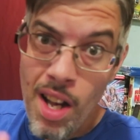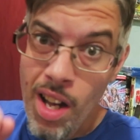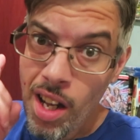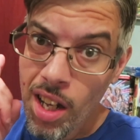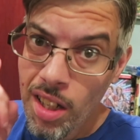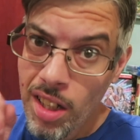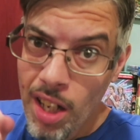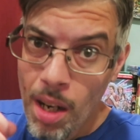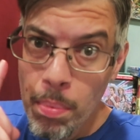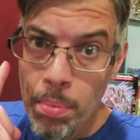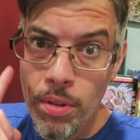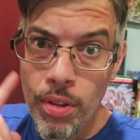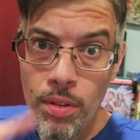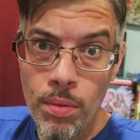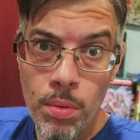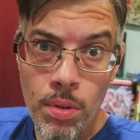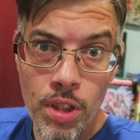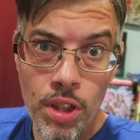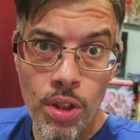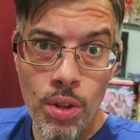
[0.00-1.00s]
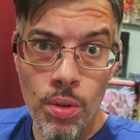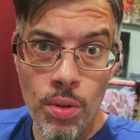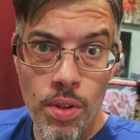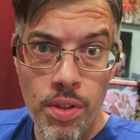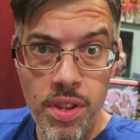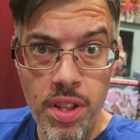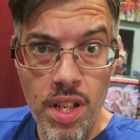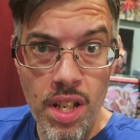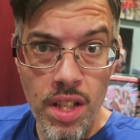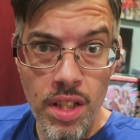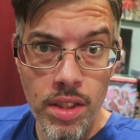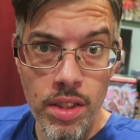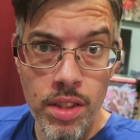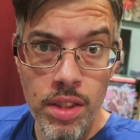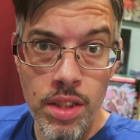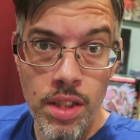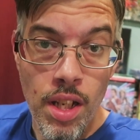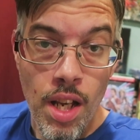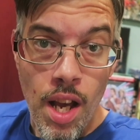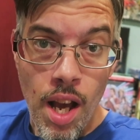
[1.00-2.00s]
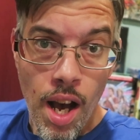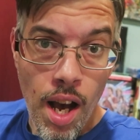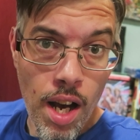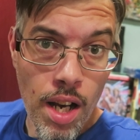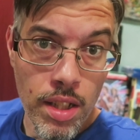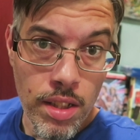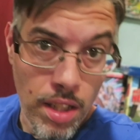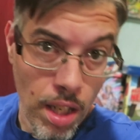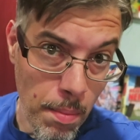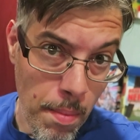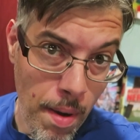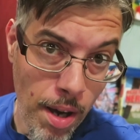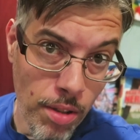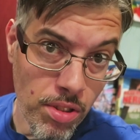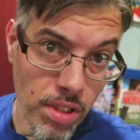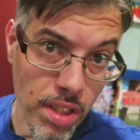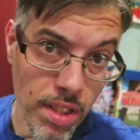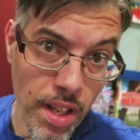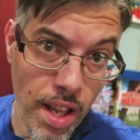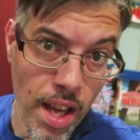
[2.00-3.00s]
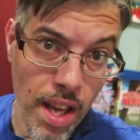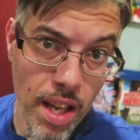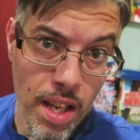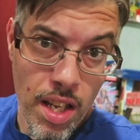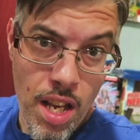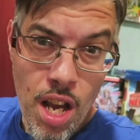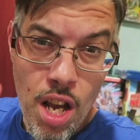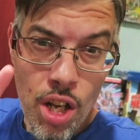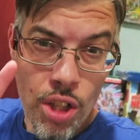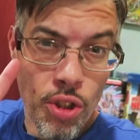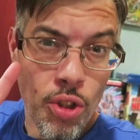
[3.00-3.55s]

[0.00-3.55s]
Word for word: A couple of really cool things come out today,